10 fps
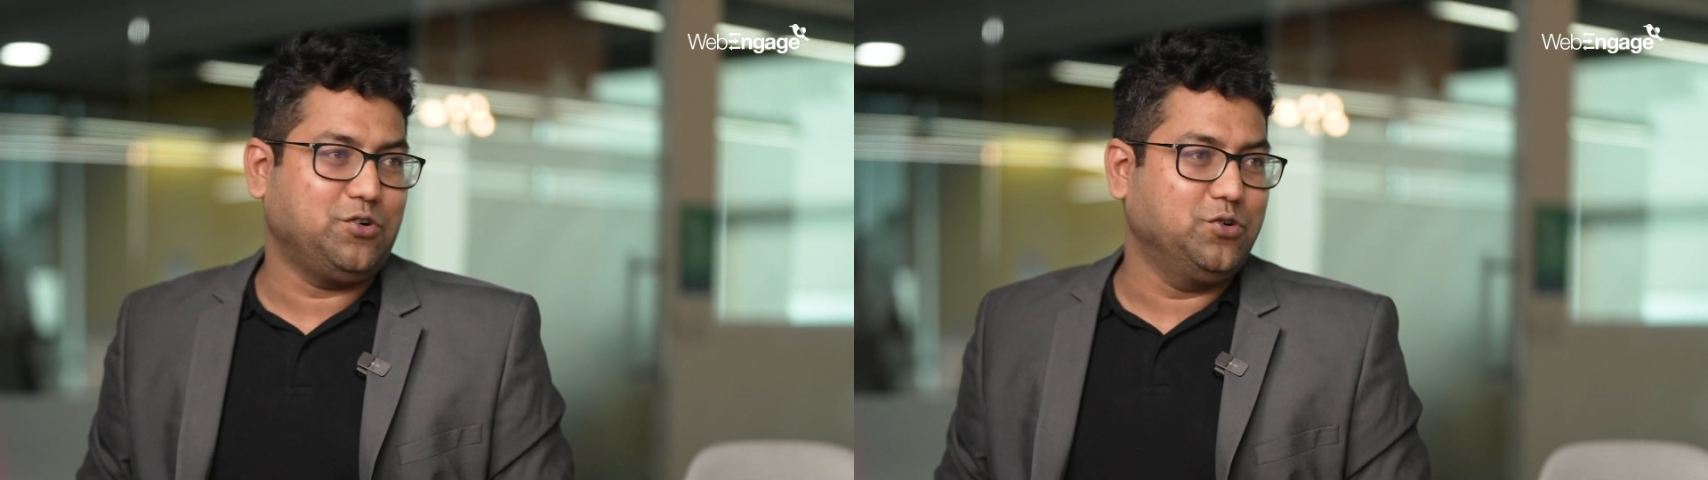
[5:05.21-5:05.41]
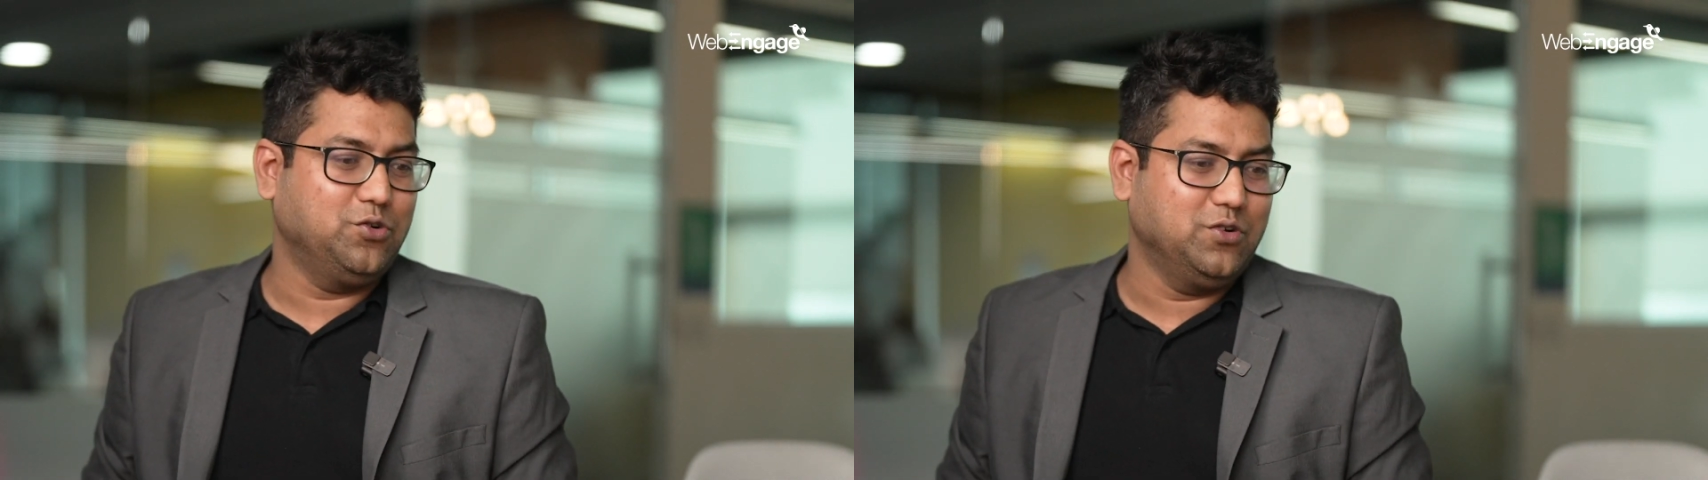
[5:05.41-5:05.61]

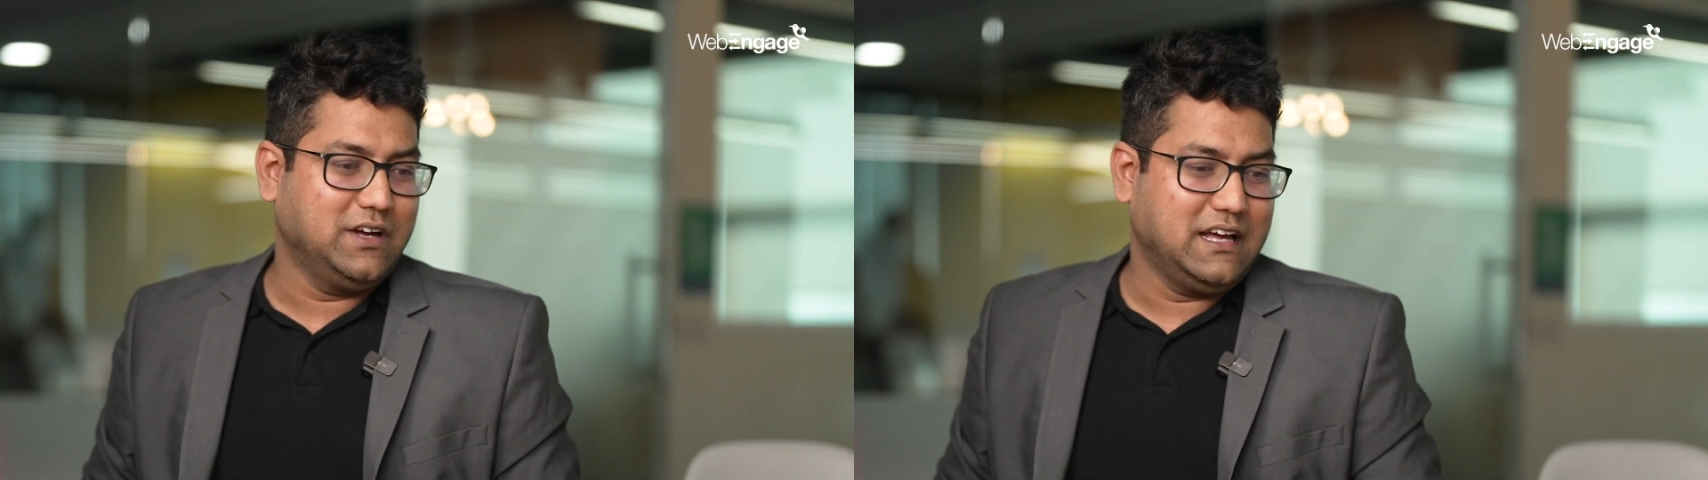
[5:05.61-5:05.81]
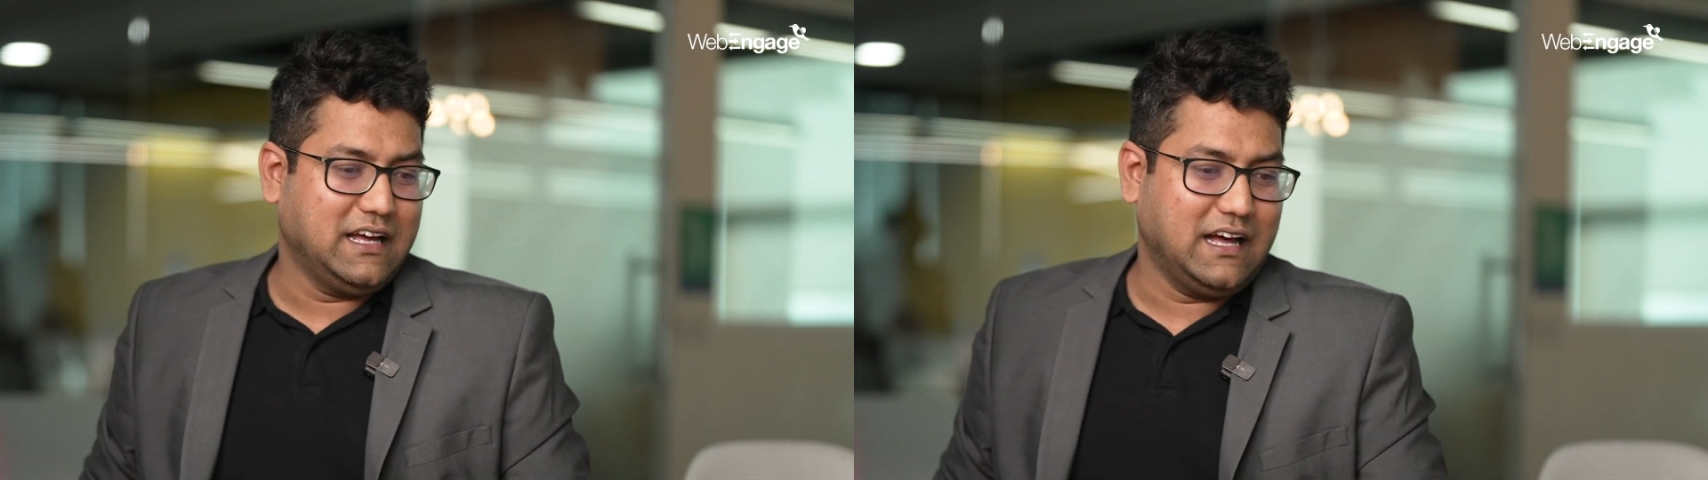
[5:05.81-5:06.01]
to
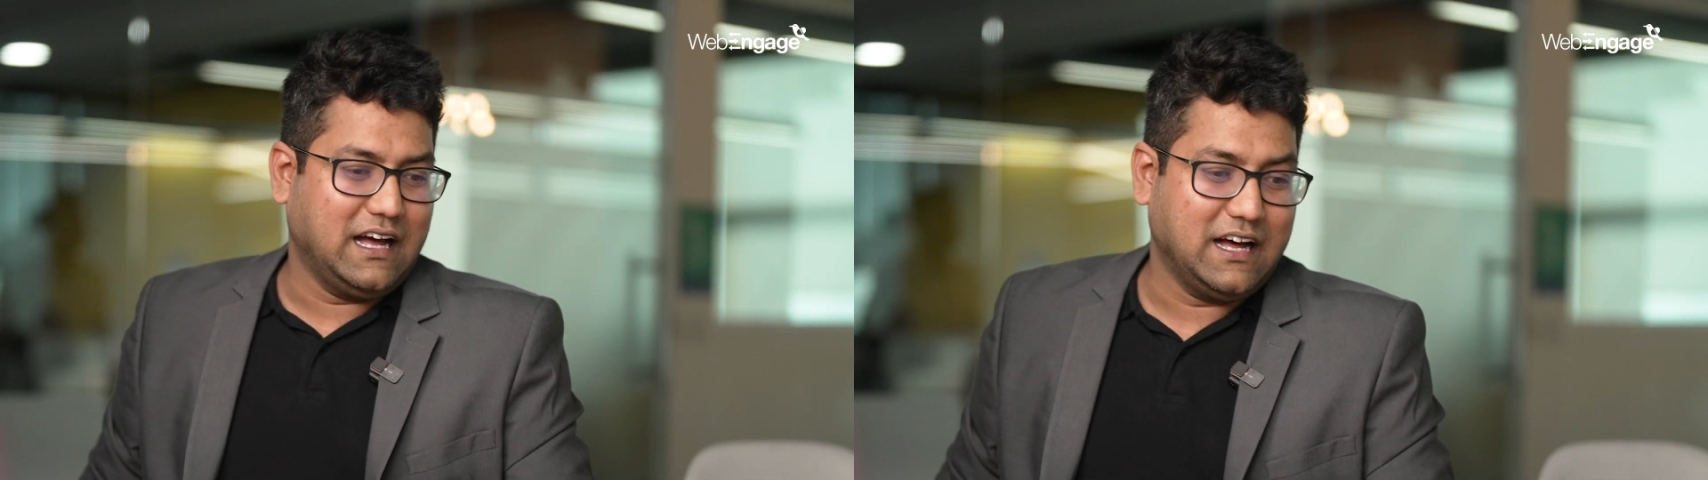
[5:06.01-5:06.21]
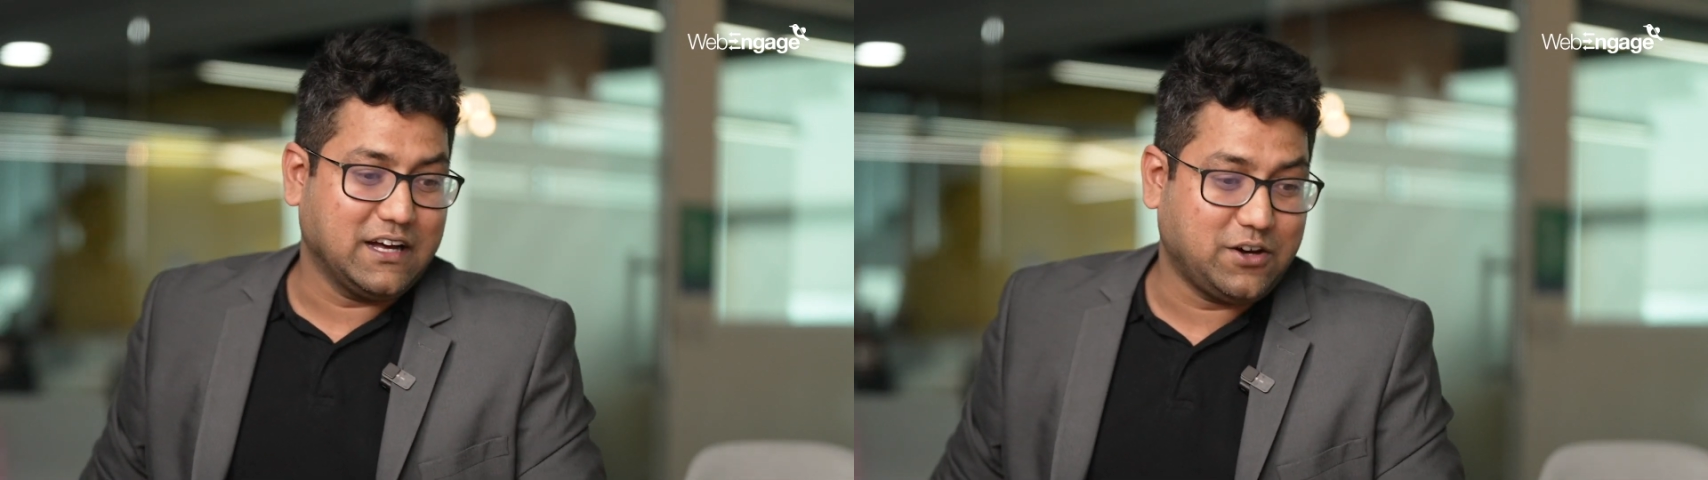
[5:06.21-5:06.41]

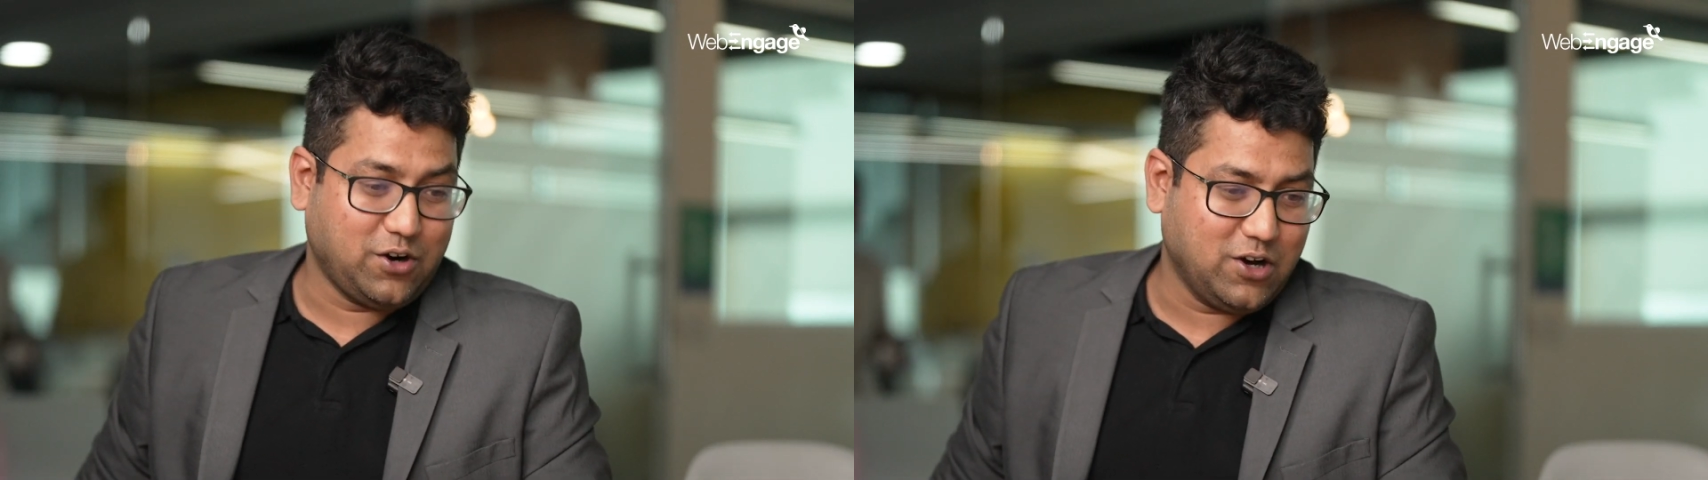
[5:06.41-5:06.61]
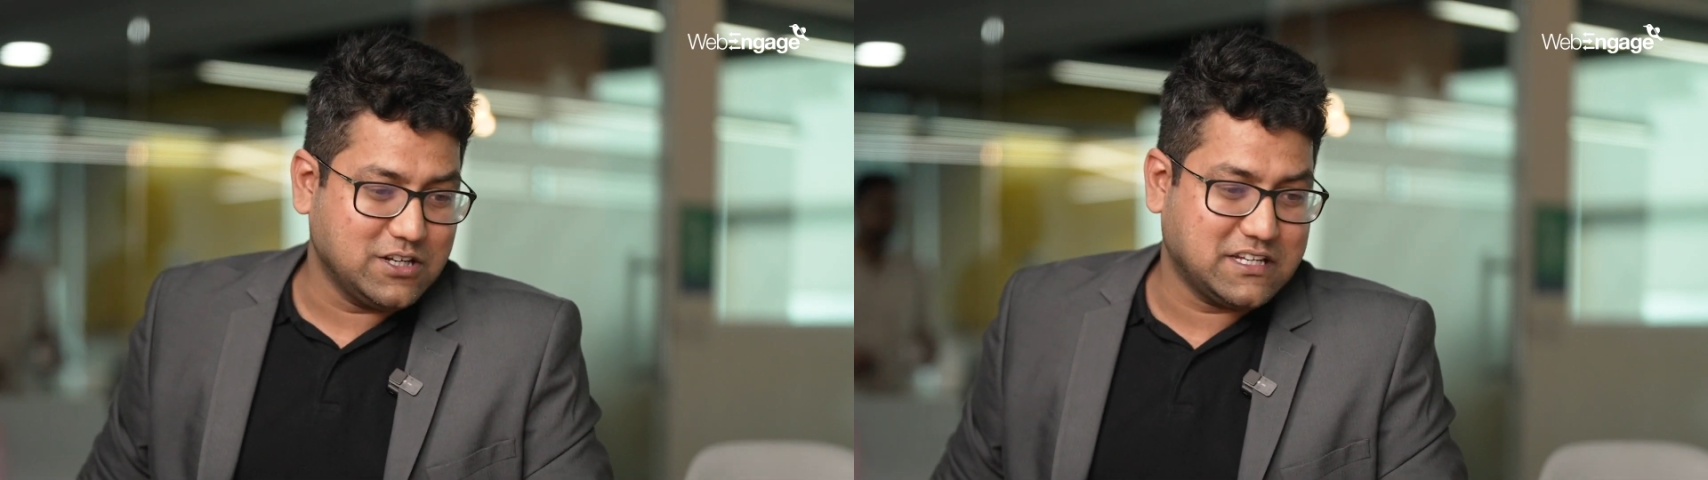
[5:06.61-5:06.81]

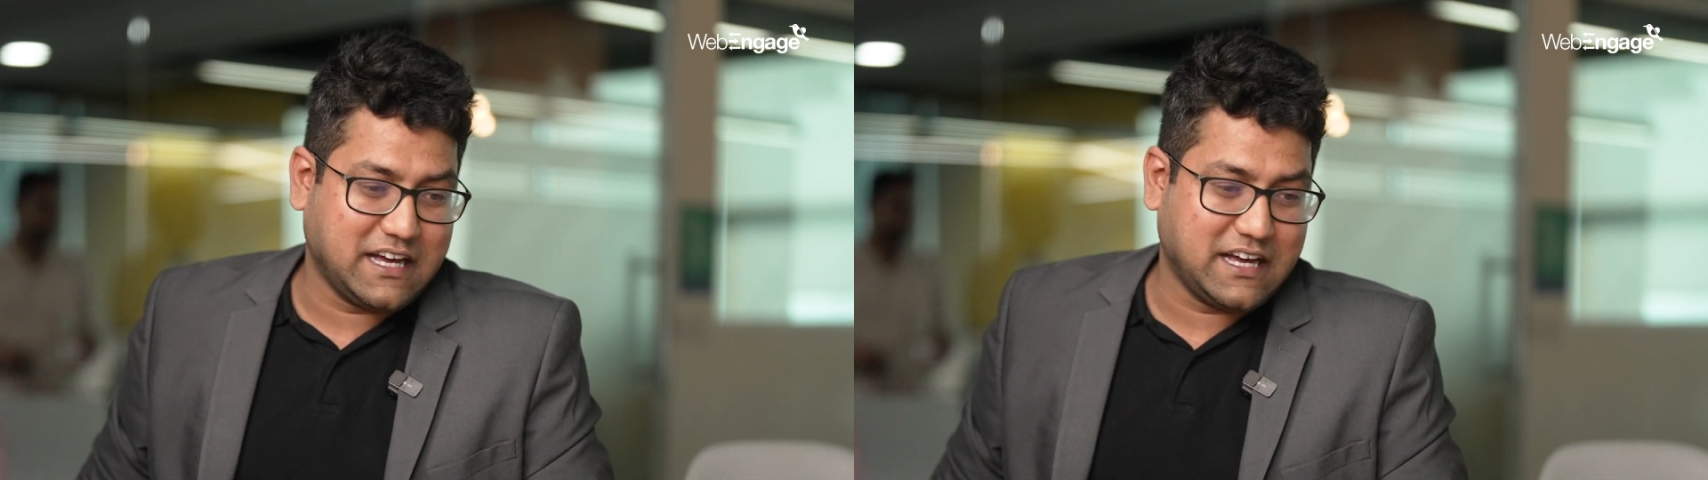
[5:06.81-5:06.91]
cross.